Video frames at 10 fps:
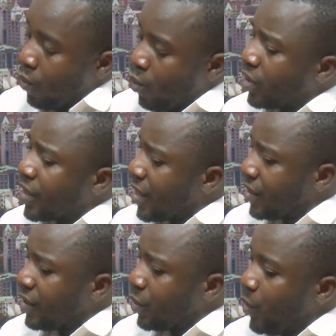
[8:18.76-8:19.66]
what
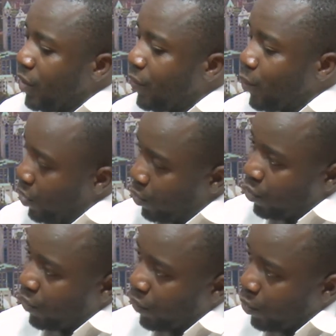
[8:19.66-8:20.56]
does it mean for the
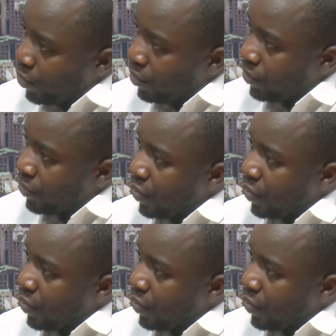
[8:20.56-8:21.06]
rule of law? Mm-hmm.